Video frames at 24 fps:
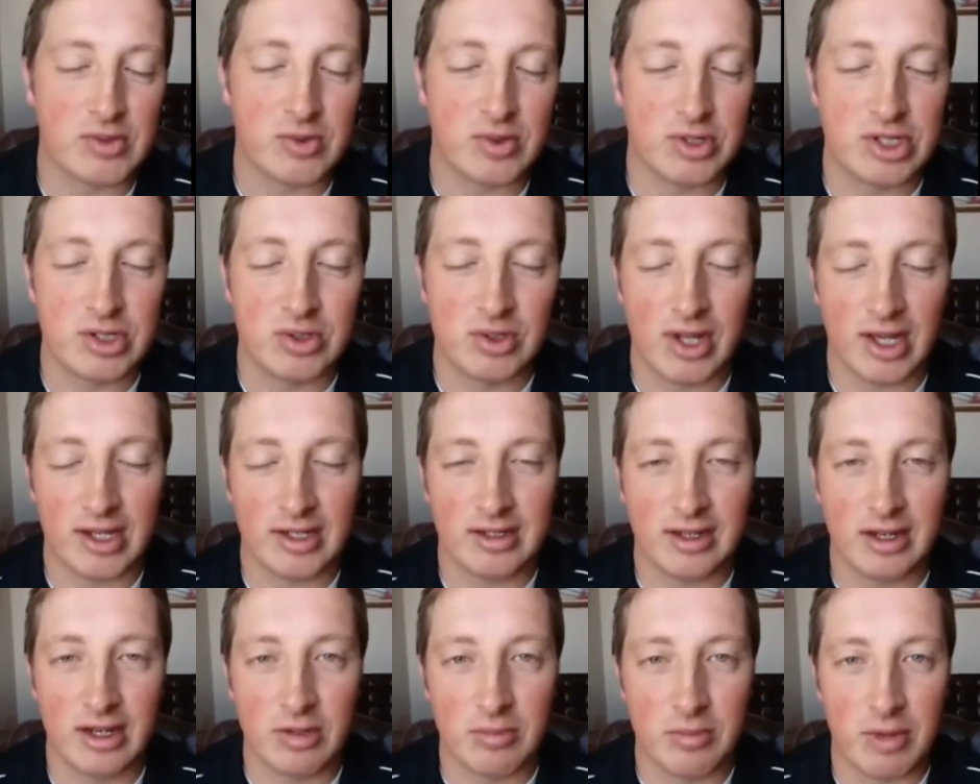Would you like
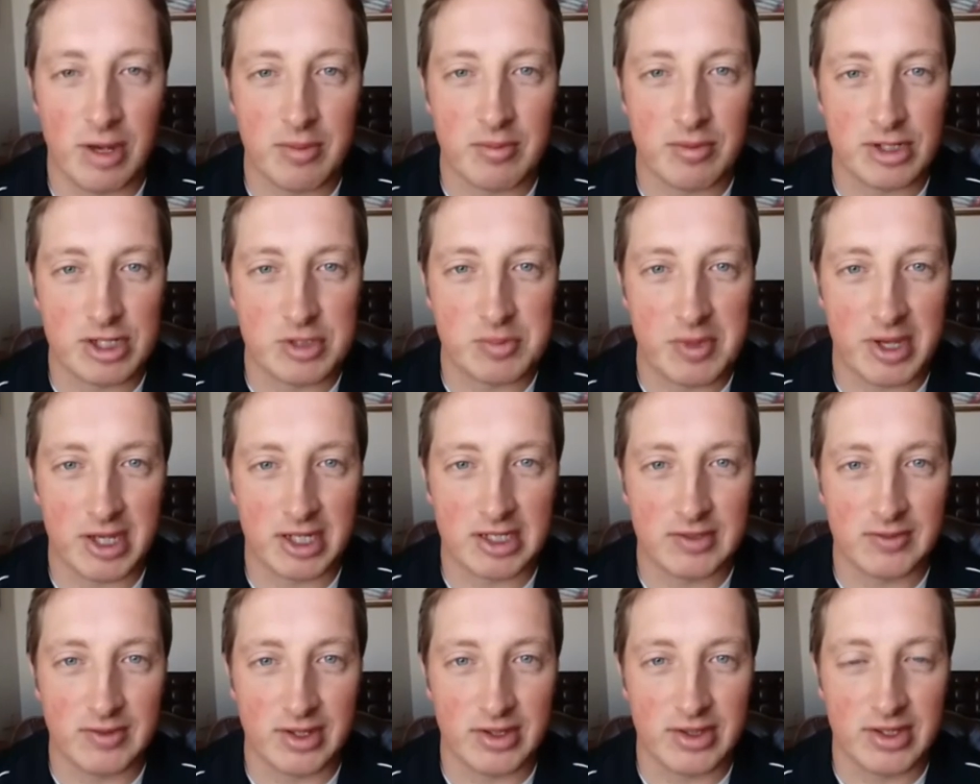to hear my
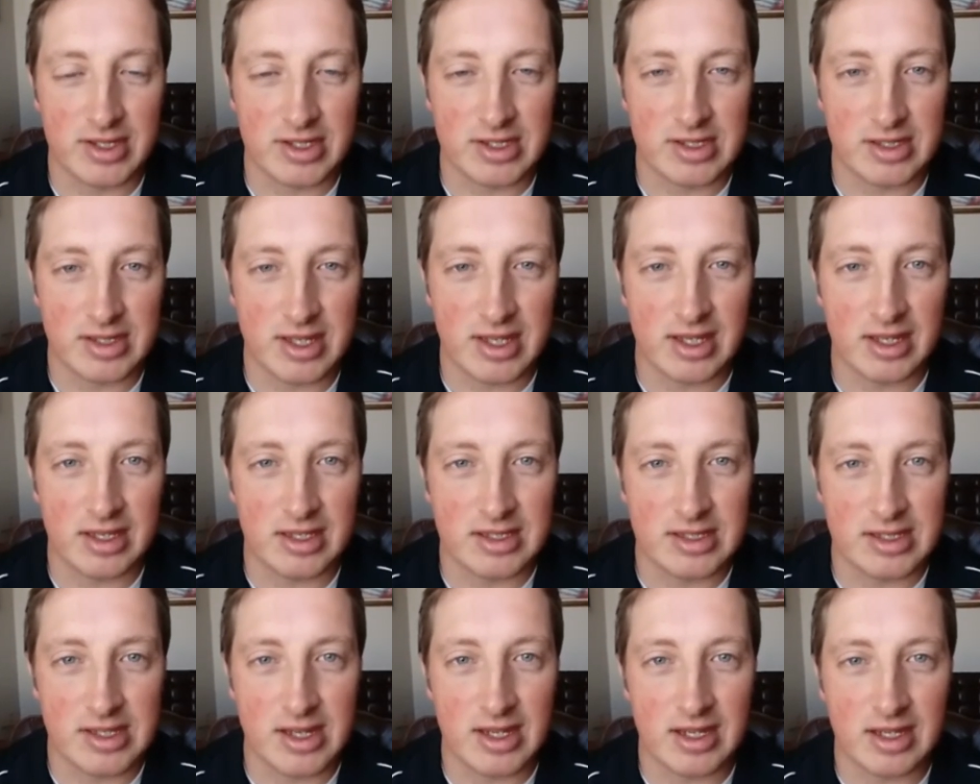perspective on this? And they can
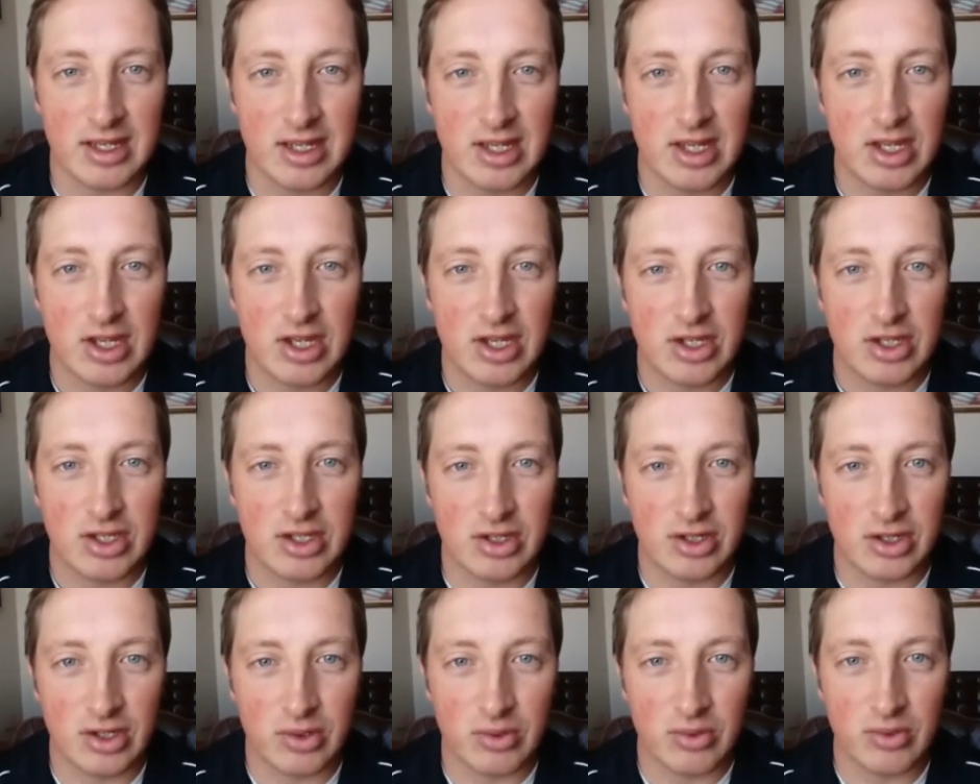say, you
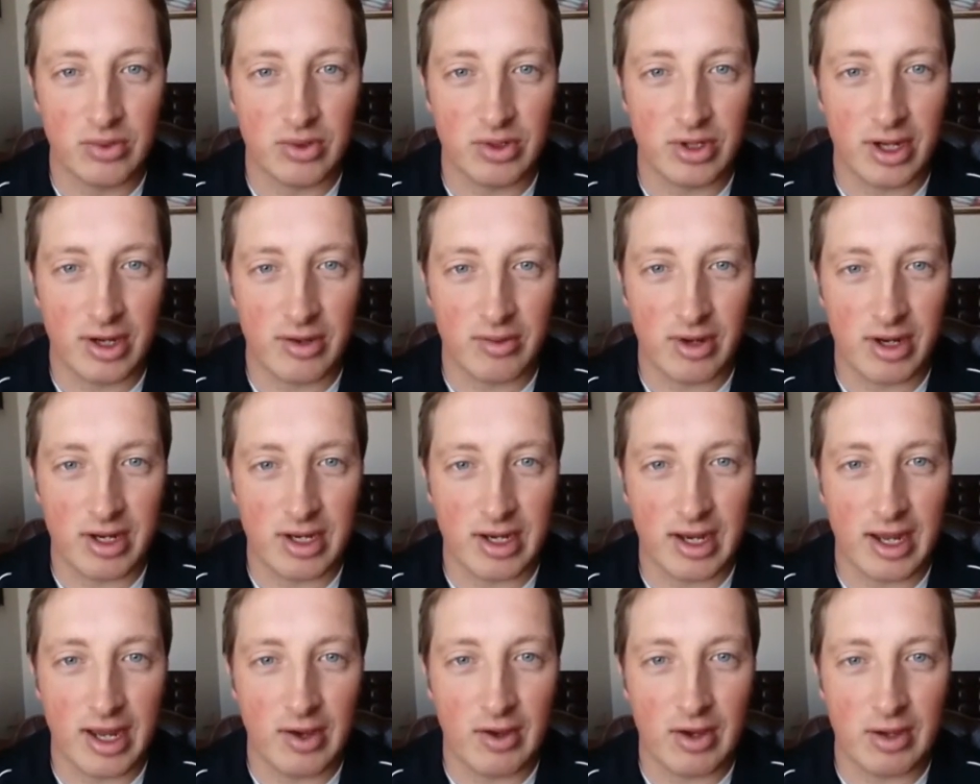know, not right
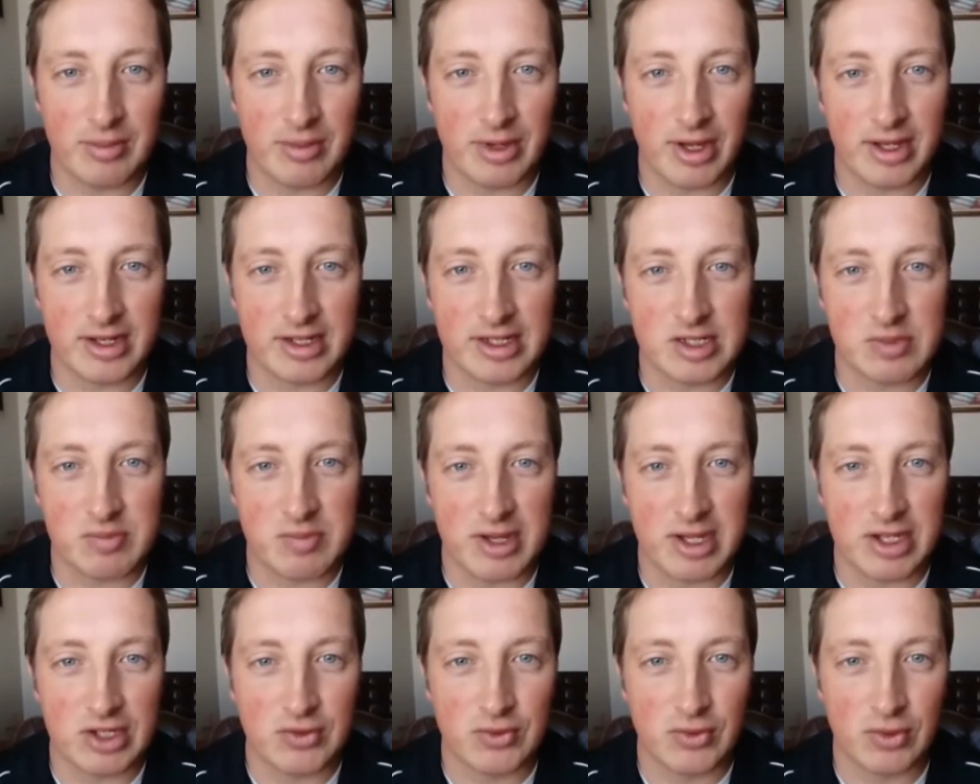now, I'm not in a
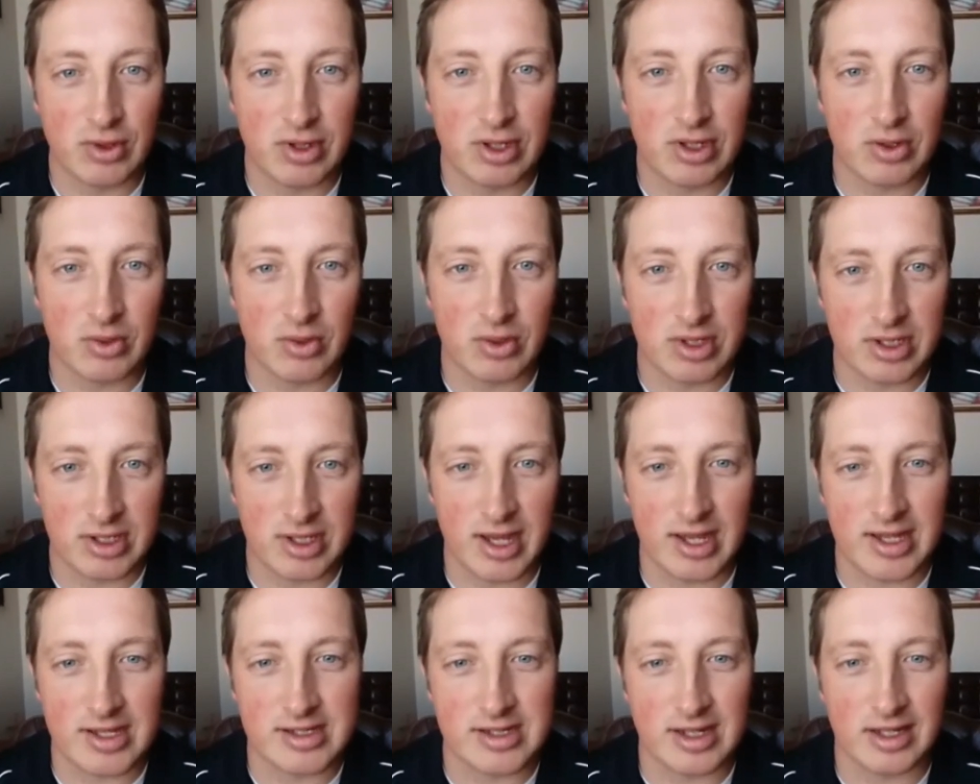space for it, or
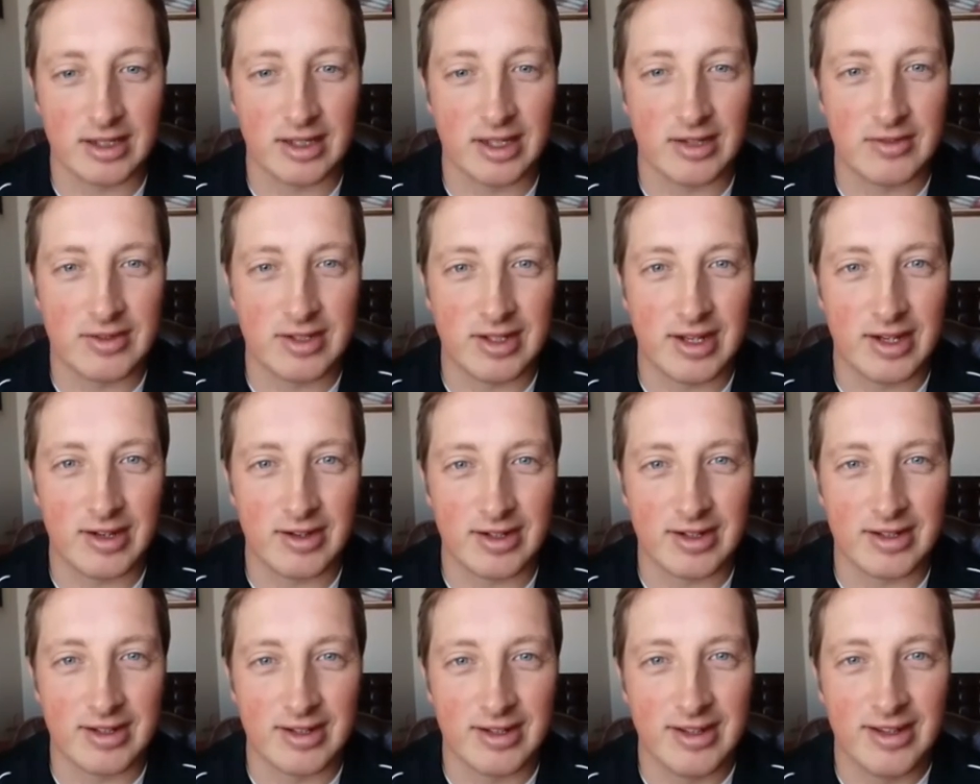yes, I'd love to hear
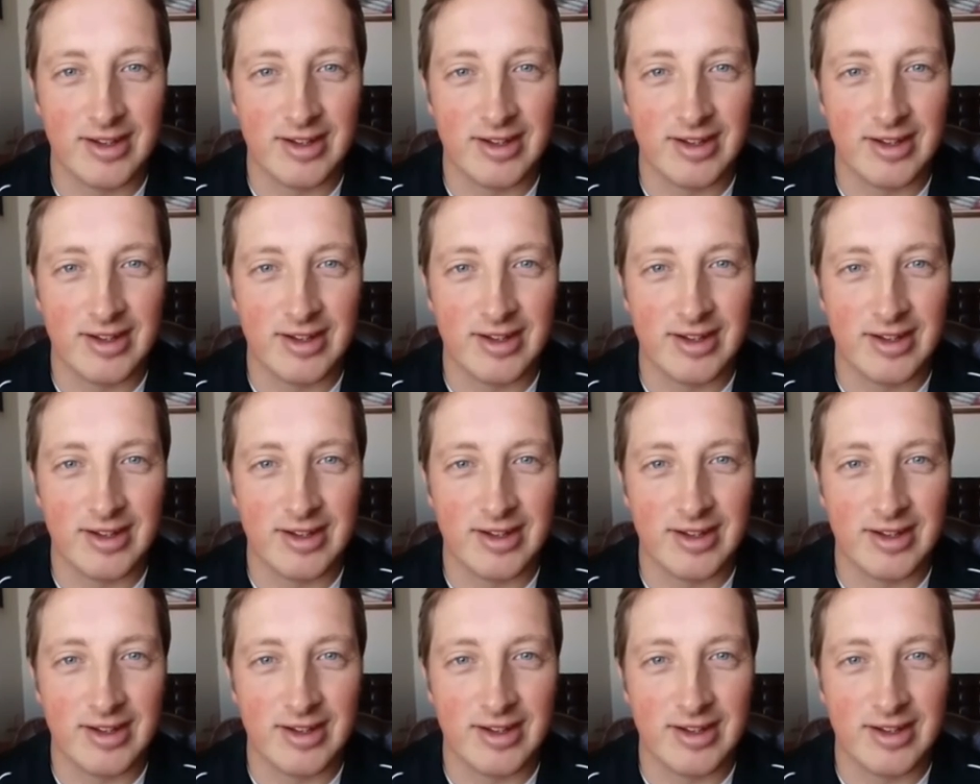it.